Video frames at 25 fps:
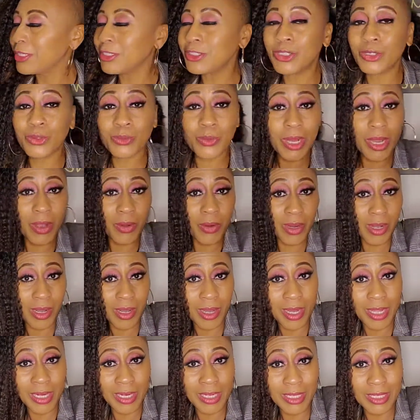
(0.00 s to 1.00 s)
to our
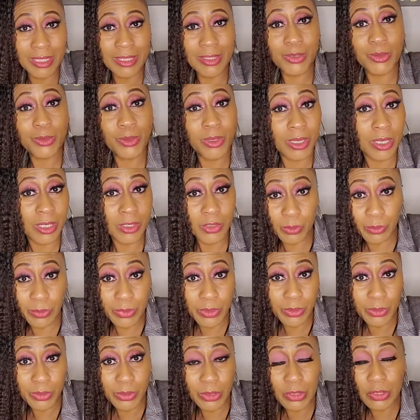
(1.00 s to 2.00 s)
audience who are
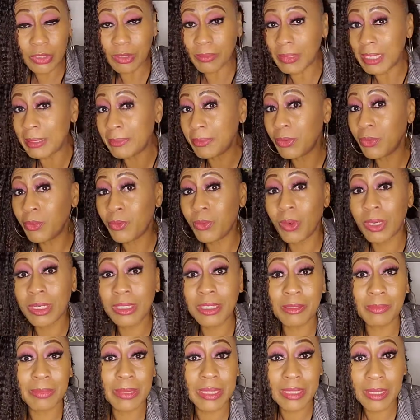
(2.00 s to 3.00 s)
entrepreneurs or maybe who want
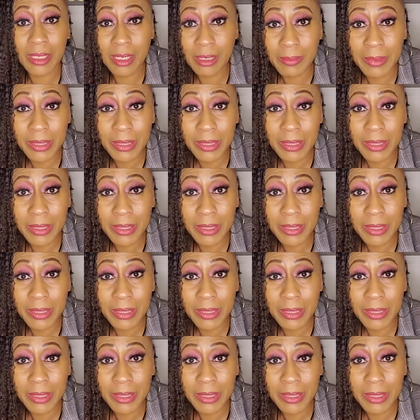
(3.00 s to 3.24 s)
to become